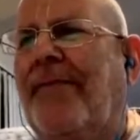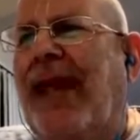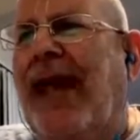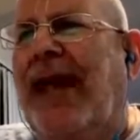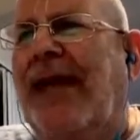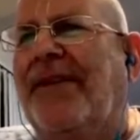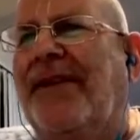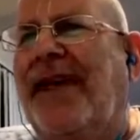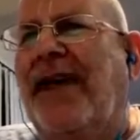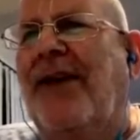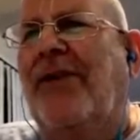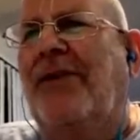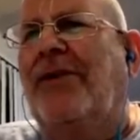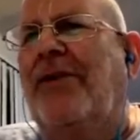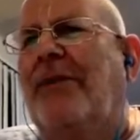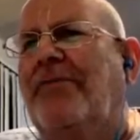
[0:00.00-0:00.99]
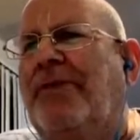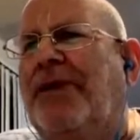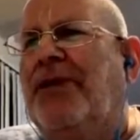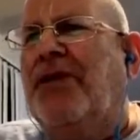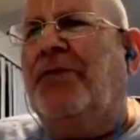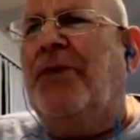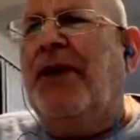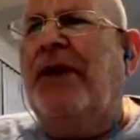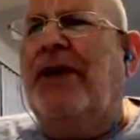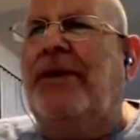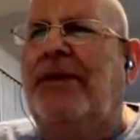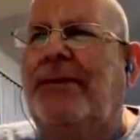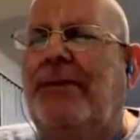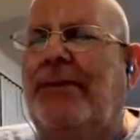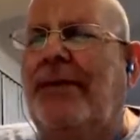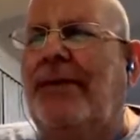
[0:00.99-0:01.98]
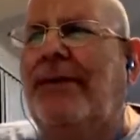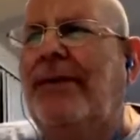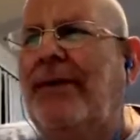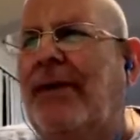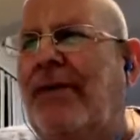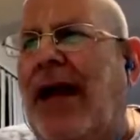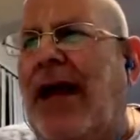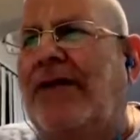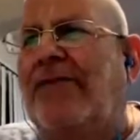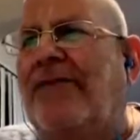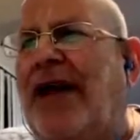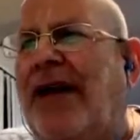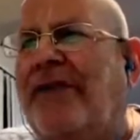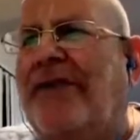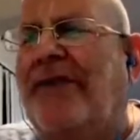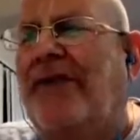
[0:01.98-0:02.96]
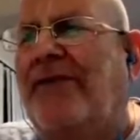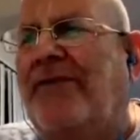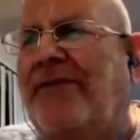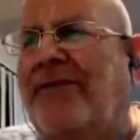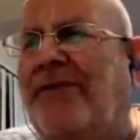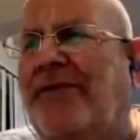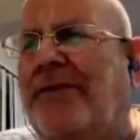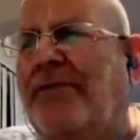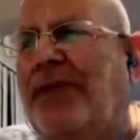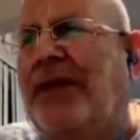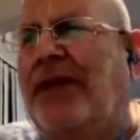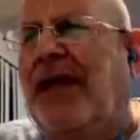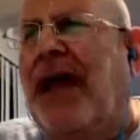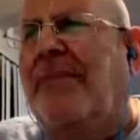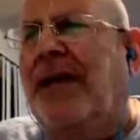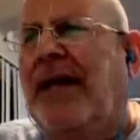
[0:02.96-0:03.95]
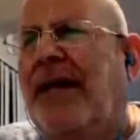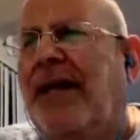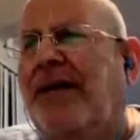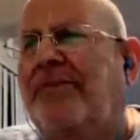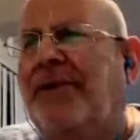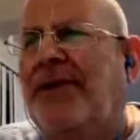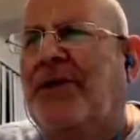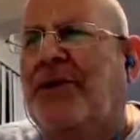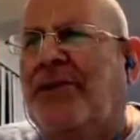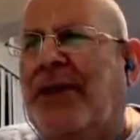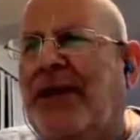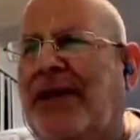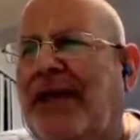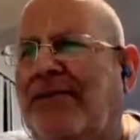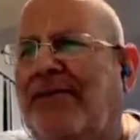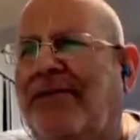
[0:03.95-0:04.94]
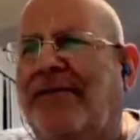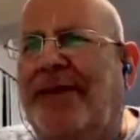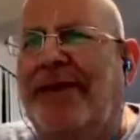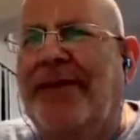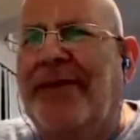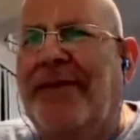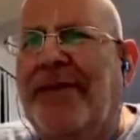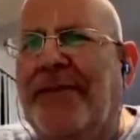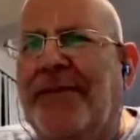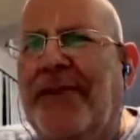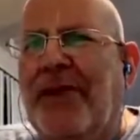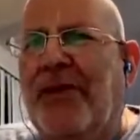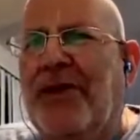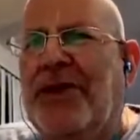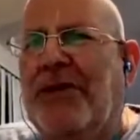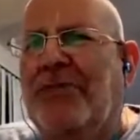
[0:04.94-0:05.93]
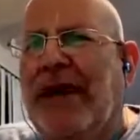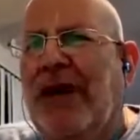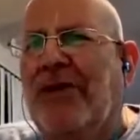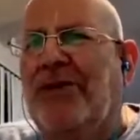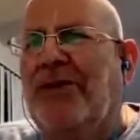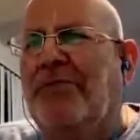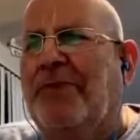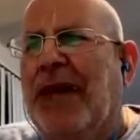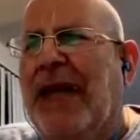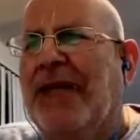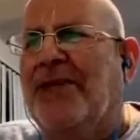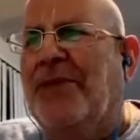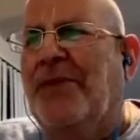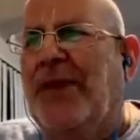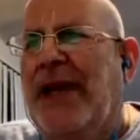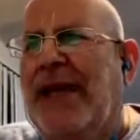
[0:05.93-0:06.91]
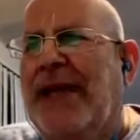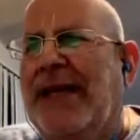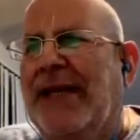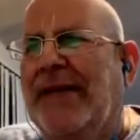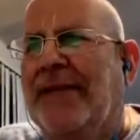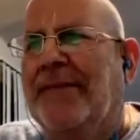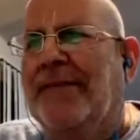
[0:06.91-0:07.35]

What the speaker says: And there Bhishma, the grandfather of Pitamaha, Bhishma Dev, was about to pass away.